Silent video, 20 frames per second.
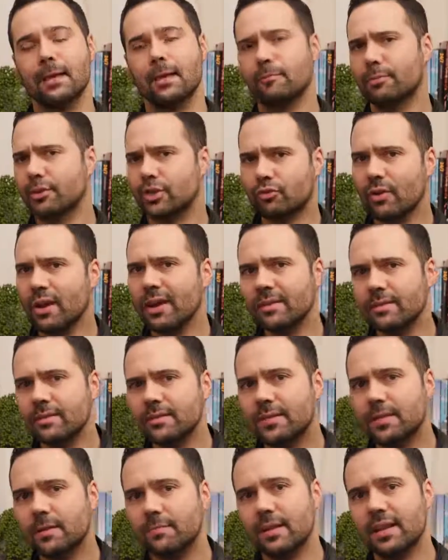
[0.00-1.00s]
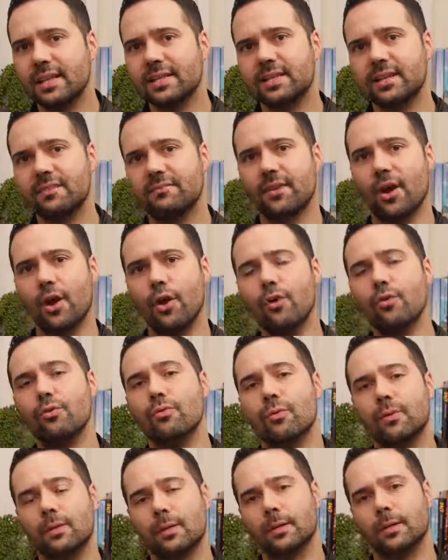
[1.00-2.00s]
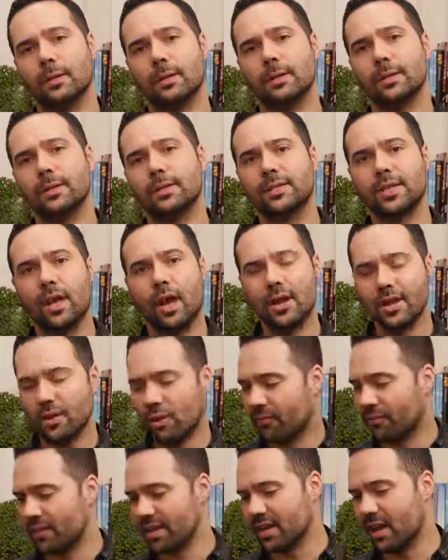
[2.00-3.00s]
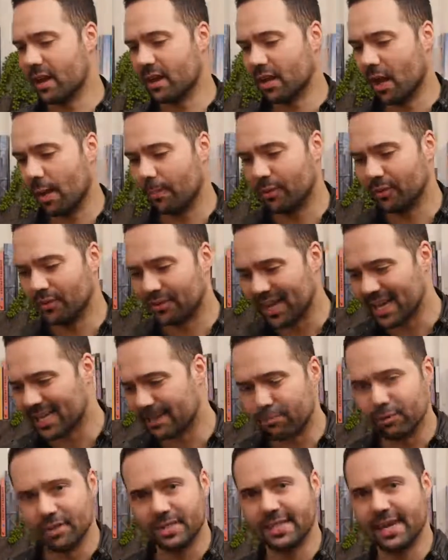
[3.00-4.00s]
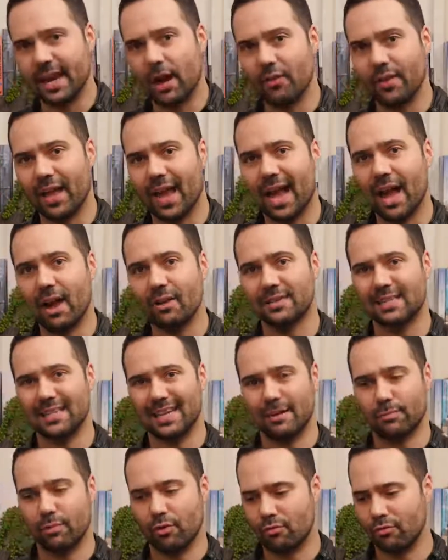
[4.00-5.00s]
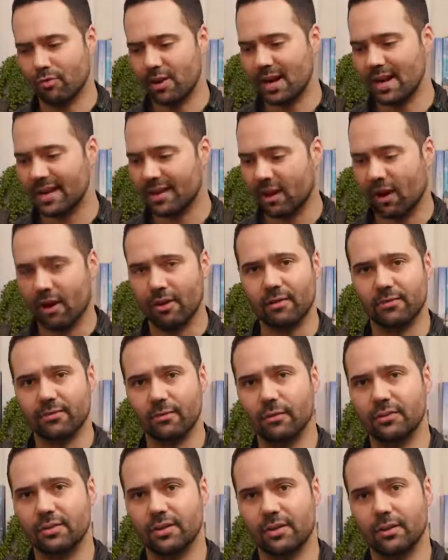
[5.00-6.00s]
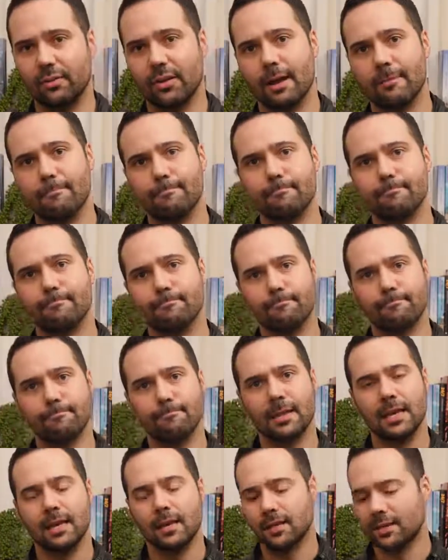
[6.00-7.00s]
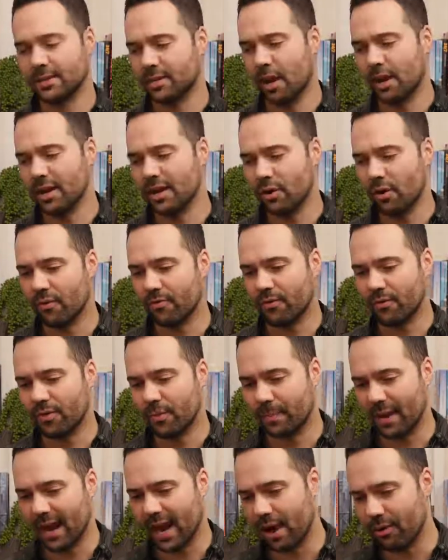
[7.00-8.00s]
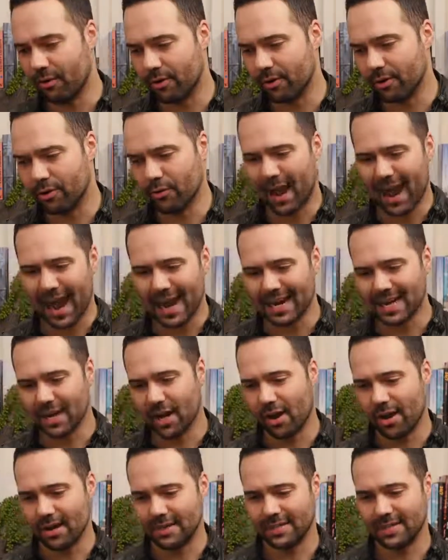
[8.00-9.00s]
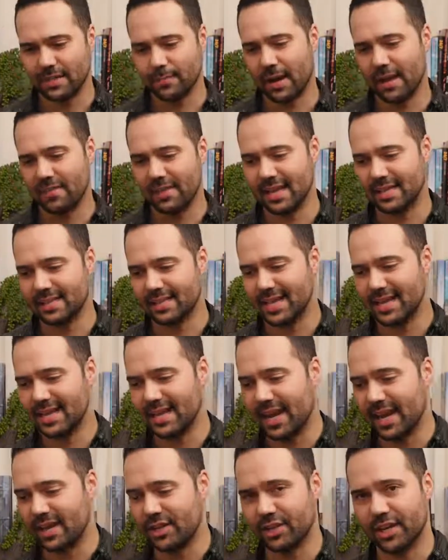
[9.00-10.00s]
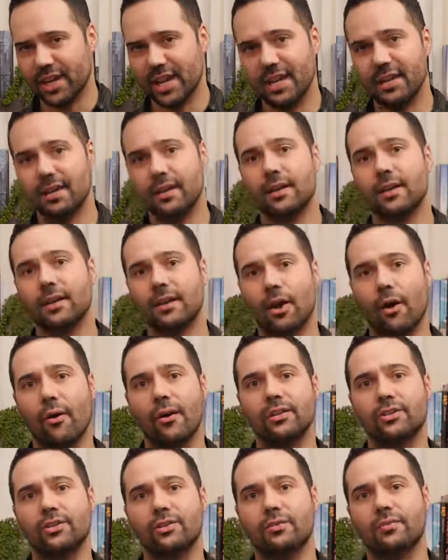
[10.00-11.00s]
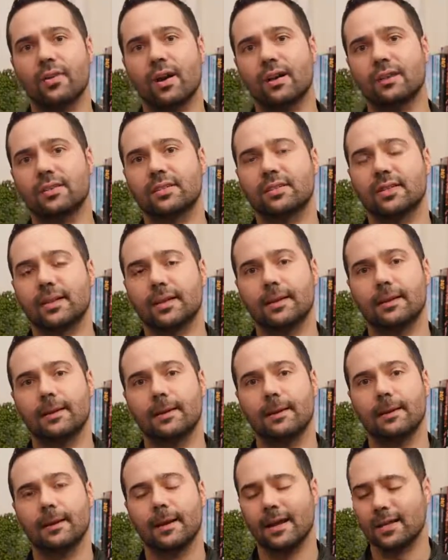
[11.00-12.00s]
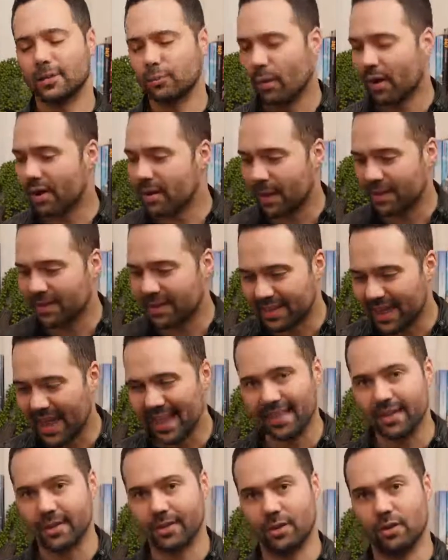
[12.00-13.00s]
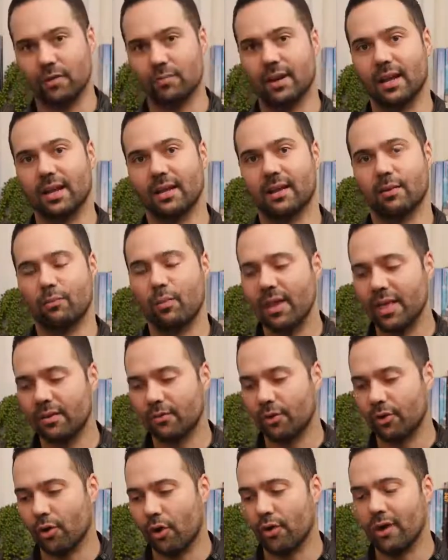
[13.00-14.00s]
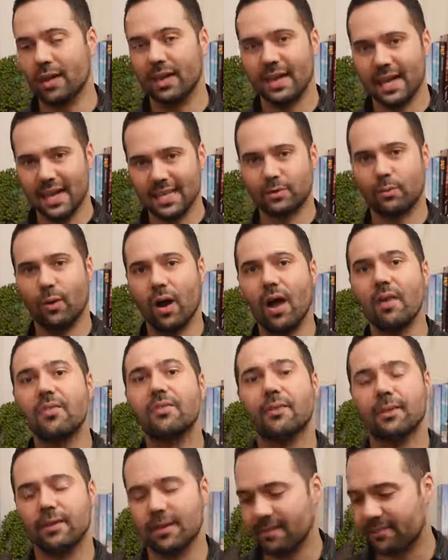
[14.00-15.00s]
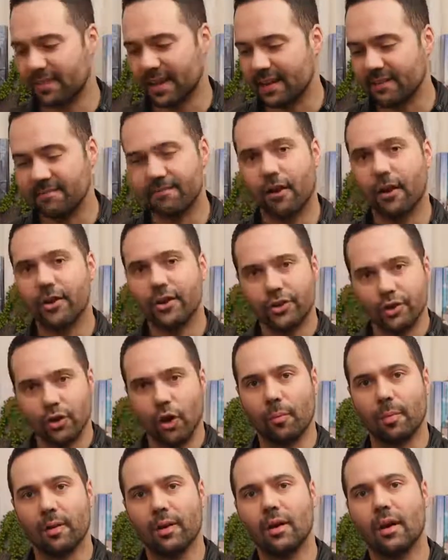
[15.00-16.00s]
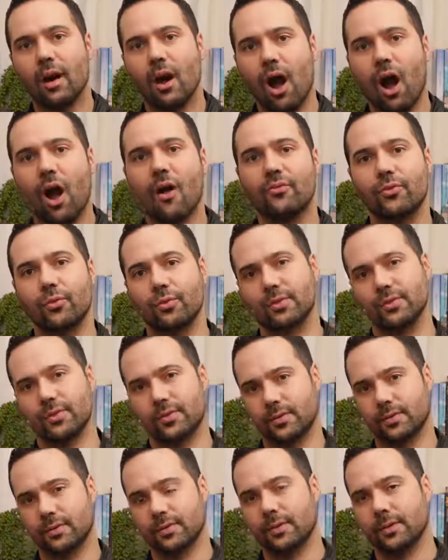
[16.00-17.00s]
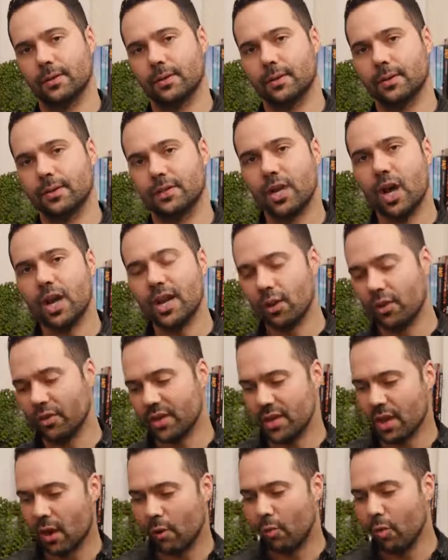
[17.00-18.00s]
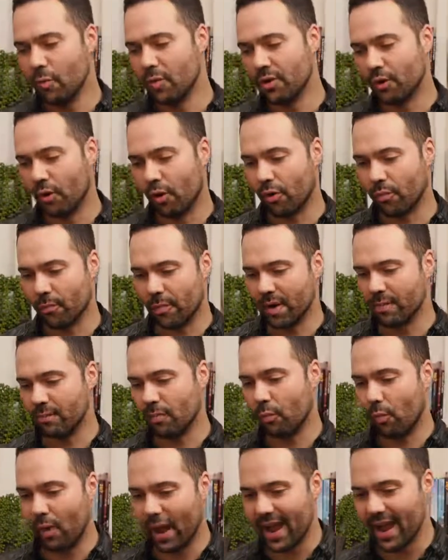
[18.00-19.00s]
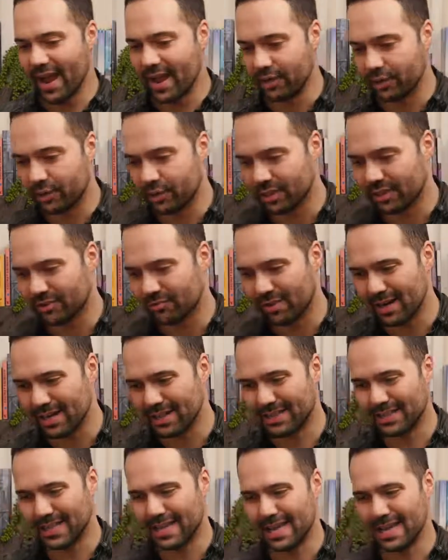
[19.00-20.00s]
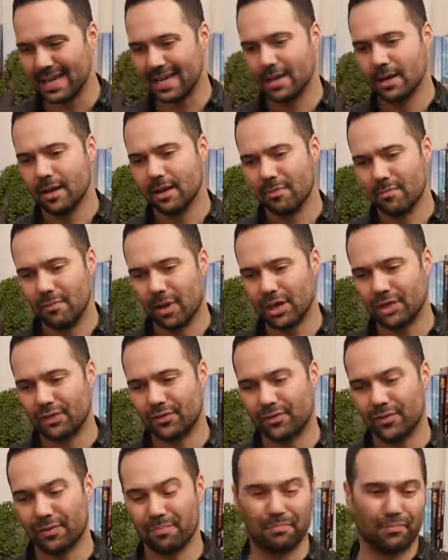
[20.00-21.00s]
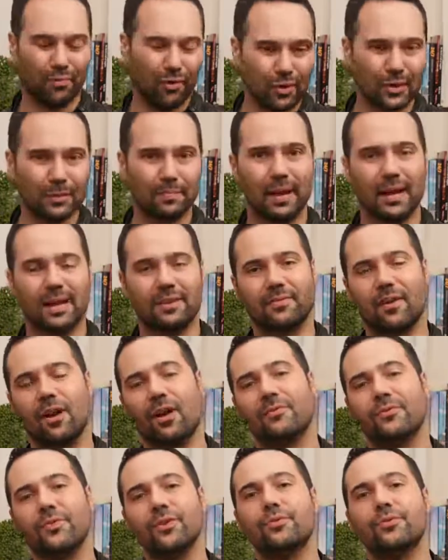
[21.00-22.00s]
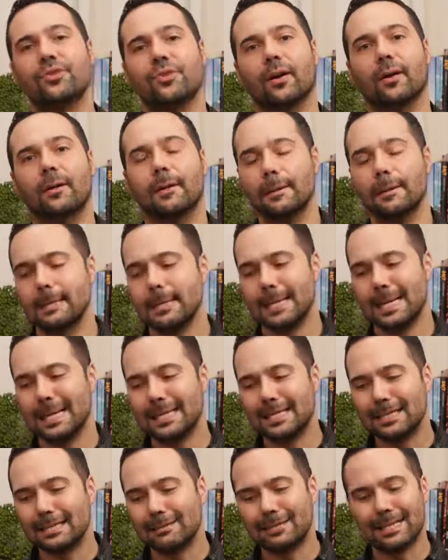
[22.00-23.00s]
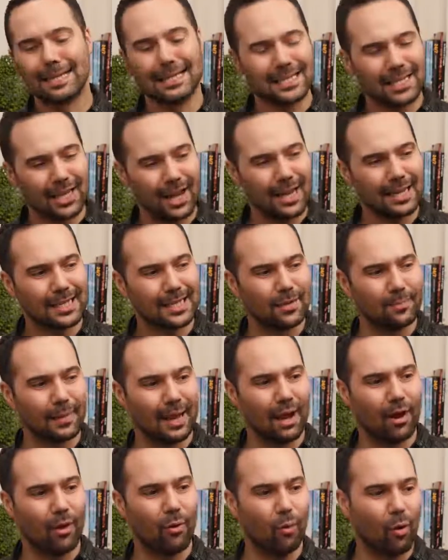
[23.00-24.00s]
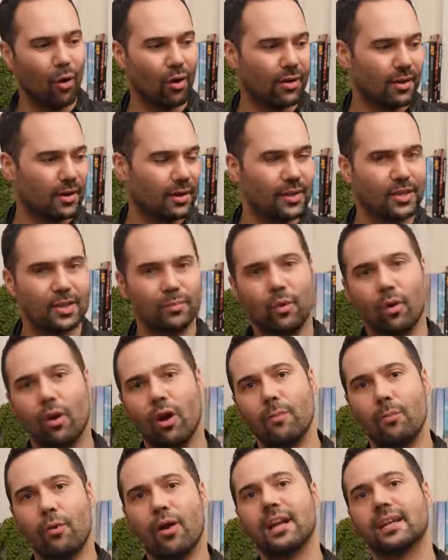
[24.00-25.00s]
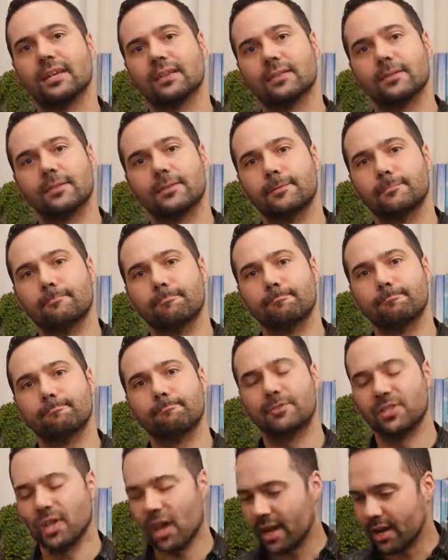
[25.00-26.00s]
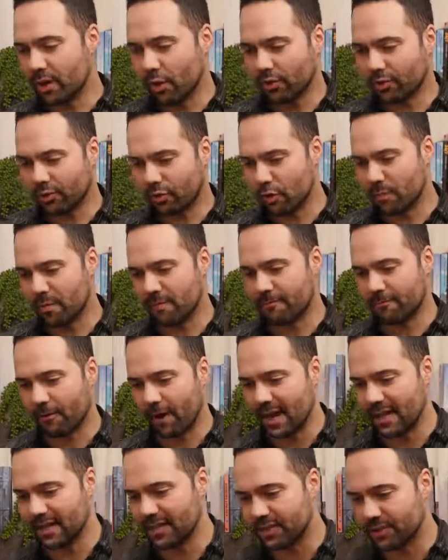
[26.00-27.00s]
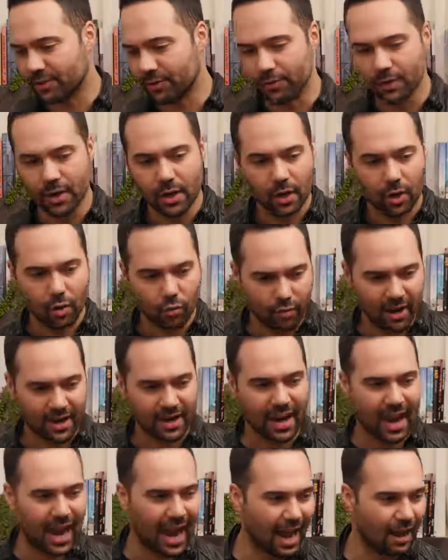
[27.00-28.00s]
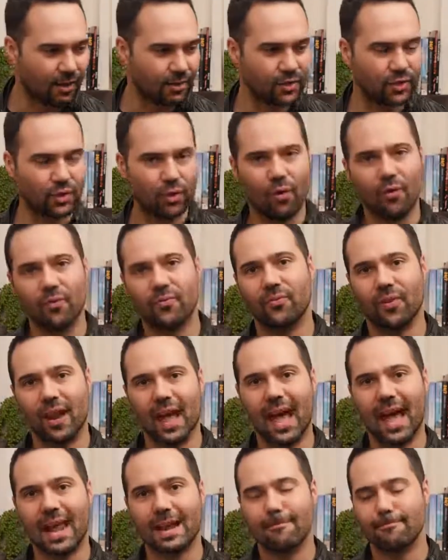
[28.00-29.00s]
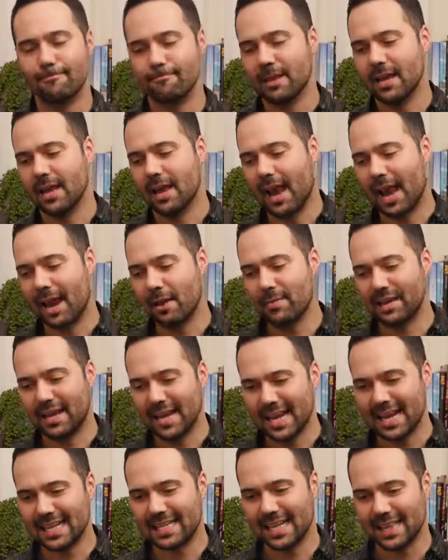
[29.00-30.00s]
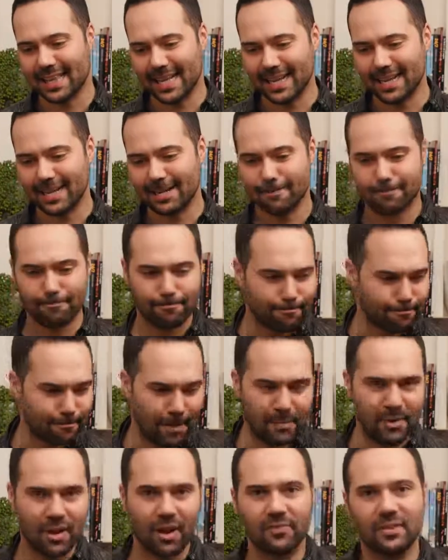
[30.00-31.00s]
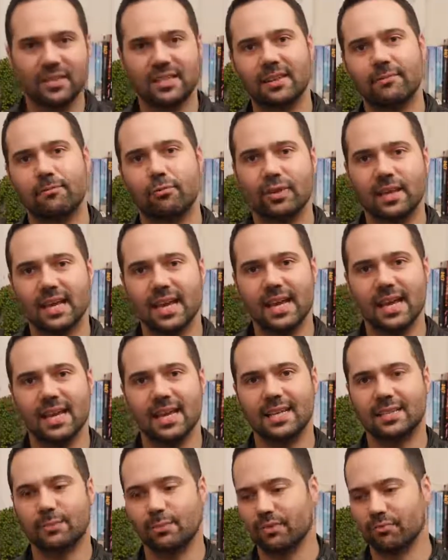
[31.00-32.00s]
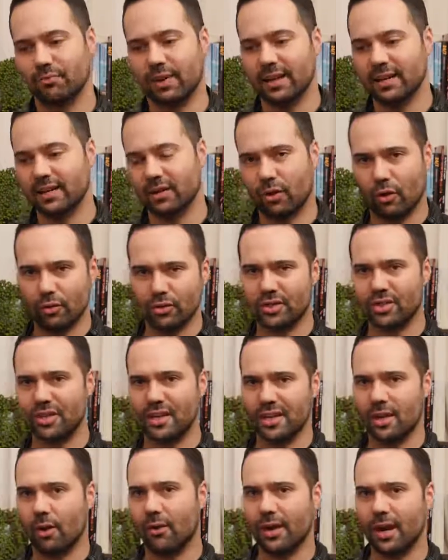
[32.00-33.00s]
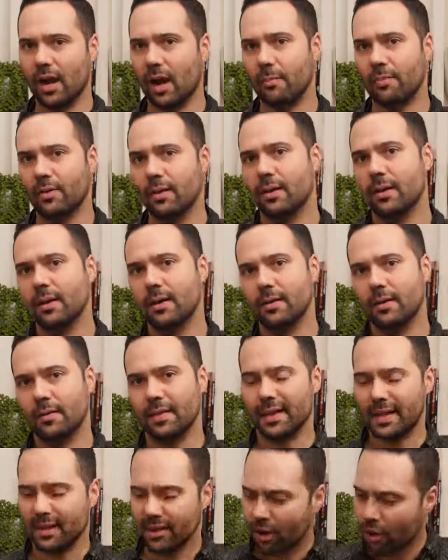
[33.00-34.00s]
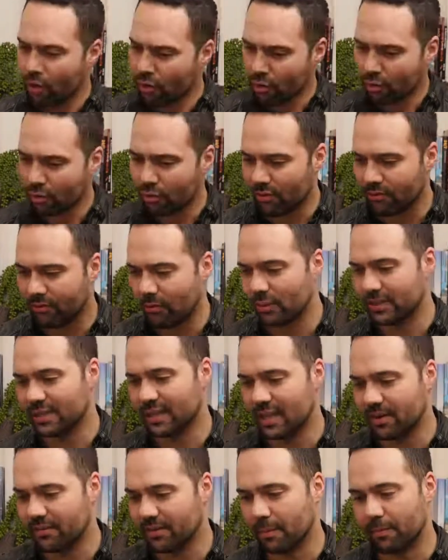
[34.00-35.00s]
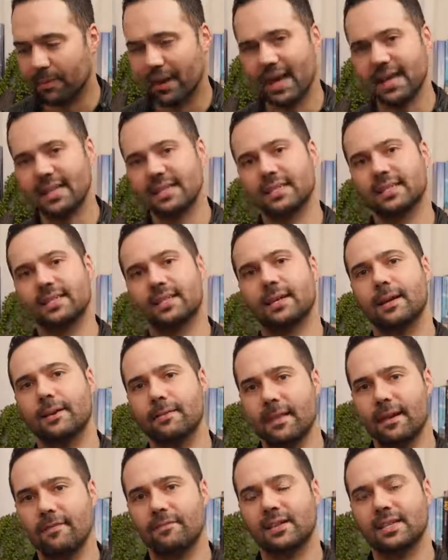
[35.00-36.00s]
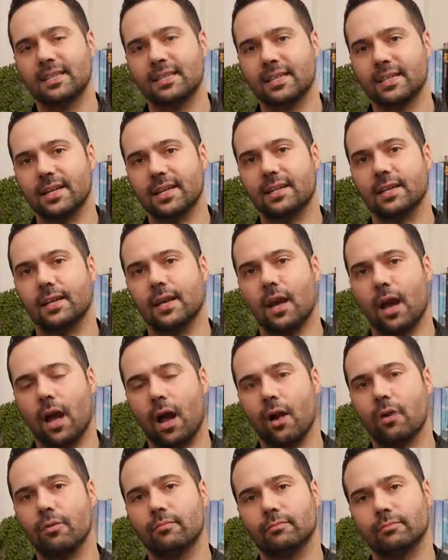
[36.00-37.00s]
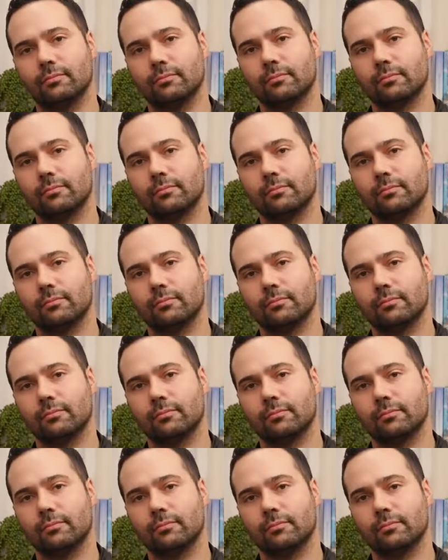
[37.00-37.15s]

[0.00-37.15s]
But strength and stability for who? Certainly not for the young couple desperate to get on the housing ladder but really can't afford to do it. Certainly not for the parent who agonises about their teenage kid going to university and is worried about the debt they'd accumulate and whether or not it's worth it if they can find a job afterwards. Certainly not the young woman on minimum wage who doesn't really see much of a prospect for her future, isn't excited about what tomorrow brings. Certainly not the group of friends who rent a house or flat and are beginning to think, maybe after several years with rent constantly going up, that they can no longer afford to live in a place they've considered home.